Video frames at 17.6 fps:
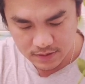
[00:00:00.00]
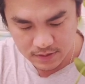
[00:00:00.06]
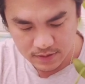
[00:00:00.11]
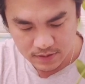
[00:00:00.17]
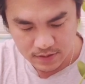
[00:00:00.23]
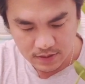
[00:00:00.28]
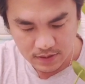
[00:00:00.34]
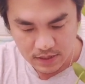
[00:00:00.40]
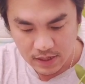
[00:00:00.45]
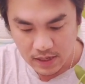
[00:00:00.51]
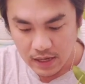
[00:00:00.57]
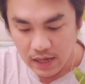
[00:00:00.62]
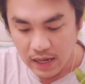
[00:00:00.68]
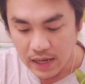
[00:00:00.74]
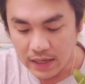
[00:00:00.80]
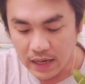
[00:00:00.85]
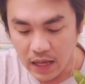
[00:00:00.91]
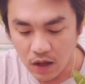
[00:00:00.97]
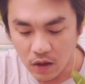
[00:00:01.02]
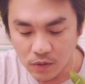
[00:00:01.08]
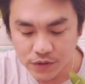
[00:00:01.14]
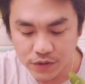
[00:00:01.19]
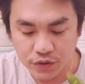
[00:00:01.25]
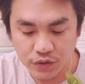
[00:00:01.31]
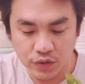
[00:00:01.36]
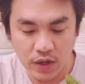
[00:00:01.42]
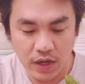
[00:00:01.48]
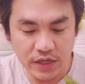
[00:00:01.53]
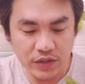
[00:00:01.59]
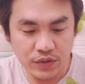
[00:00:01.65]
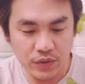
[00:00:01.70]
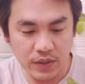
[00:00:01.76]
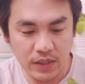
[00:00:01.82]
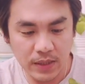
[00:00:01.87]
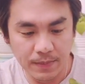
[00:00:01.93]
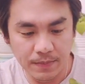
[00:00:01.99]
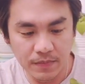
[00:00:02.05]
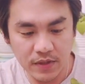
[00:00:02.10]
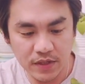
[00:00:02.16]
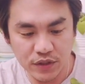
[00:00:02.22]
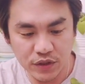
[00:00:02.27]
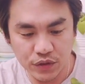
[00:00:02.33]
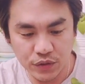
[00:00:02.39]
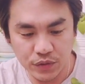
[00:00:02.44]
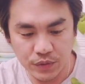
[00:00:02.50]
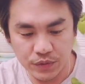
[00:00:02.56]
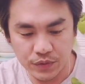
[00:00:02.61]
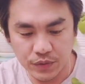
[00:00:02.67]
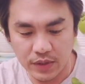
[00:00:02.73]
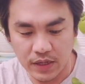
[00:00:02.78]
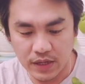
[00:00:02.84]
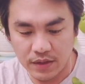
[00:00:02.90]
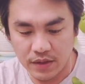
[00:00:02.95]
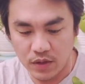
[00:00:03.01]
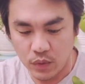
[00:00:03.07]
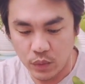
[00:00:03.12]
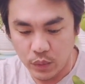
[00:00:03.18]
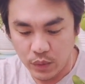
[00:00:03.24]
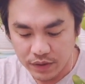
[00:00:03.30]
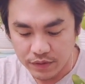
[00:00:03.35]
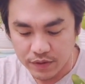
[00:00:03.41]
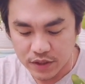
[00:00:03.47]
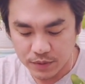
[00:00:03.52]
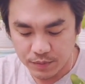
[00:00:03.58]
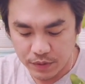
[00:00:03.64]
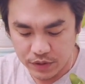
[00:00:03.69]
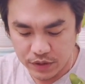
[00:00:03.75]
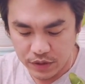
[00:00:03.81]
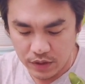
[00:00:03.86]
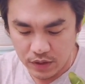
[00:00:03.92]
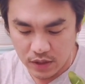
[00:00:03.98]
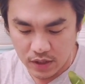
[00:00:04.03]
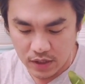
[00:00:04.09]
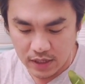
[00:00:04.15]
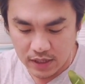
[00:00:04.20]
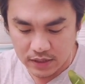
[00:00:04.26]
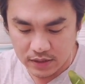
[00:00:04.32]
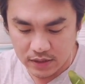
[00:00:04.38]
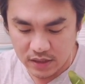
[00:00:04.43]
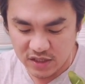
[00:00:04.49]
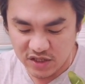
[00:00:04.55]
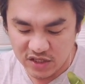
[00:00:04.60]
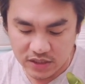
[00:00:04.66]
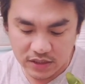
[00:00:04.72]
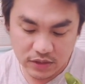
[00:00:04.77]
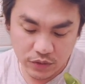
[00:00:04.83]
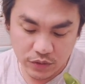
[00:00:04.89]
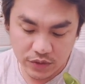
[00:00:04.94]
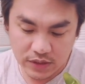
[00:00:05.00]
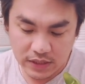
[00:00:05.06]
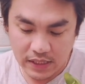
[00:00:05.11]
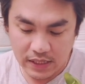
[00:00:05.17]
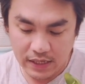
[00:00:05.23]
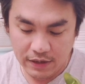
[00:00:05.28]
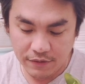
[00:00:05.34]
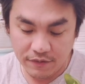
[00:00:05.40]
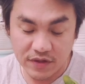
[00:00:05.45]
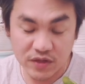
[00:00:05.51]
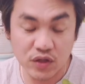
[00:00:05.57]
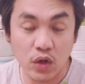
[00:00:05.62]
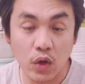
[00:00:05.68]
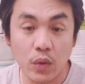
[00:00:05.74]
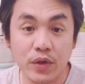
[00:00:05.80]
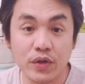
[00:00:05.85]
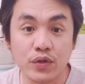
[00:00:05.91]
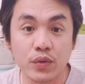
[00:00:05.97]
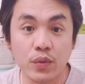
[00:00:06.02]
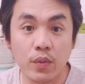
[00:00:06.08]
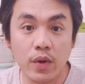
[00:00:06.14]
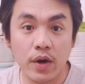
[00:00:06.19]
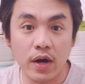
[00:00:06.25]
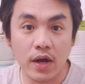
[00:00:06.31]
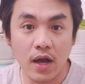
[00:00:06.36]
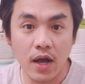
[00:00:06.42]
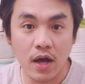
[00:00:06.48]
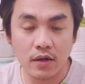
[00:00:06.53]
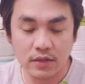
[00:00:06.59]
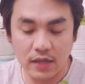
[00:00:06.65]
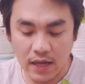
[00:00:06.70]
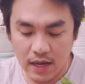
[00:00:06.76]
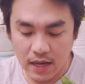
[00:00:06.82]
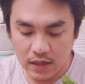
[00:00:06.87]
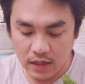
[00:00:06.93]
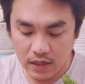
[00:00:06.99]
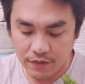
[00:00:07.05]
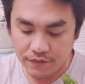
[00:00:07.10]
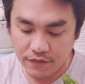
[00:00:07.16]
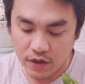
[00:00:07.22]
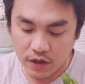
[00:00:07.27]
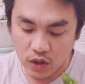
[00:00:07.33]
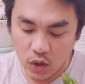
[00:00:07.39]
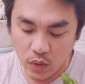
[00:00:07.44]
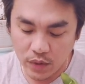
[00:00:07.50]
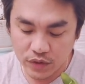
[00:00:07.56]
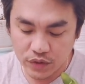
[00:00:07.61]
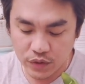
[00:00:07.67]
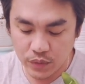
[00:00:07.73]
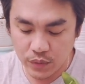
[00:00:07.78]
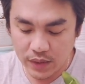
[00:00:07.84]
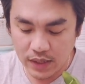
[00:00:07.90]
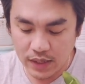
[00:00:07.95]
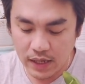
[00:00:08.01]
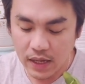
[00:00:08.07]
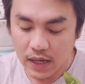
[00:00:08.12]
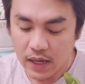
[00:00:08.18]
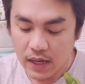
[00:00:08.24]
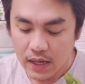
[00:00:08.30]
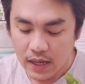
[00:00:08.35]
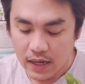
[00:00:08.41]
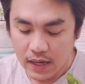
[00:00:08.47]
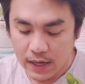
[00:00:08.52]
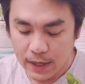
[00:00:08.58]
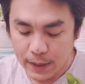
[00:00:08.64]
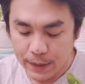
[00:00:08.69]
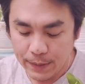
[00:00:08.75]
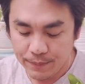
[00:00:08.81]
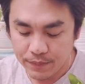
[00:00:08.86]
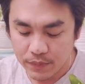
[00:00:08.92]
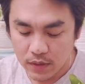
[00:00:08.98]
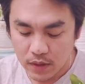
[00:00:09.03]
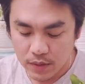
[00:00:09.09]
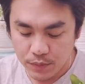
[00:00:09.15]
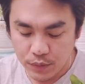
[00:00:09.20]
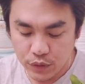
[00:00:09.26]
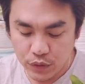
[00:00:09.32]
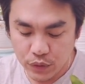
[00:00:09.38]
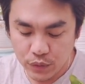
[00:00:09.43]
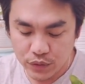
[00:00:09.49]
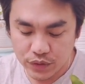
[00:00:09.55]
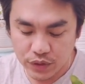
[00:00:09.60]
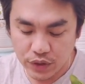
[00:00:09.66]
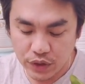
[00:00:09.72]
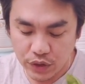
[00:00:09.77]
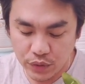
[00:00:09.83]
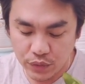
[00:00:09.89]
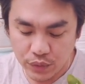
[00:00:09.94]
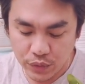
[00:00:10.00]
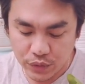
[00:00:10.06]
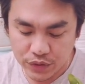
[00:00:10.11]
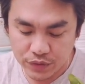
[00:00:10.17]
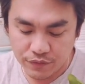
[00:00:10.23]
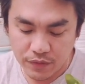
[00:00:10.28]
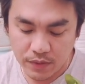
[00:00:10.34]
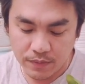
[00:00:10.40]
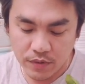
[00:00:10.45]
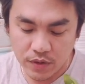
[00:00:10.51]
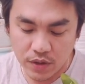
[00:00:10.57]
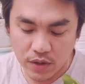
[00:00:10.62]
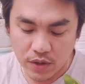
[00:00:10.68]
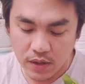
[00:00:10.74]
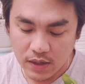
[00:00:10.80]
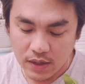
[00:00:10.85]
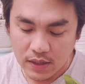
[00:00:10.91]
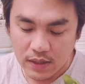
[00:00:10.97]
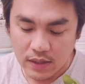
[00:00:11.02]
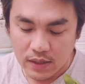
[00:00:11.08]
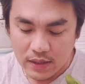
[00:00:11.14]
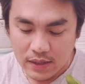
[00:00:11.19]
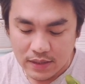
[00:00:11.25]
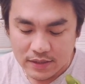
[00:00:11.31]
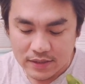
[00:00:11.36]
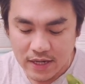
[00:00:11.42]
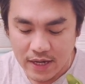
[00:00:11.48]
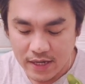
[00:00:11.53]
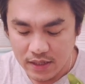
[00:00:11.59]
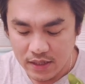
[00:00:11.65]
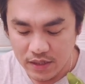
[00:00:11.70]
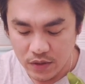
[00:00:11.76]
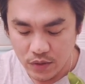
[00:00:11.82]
And I also try to keep these two together with this particular cutting just to see if it's going to work out and if they're going to really uh, produce new roots from their tiny nodes.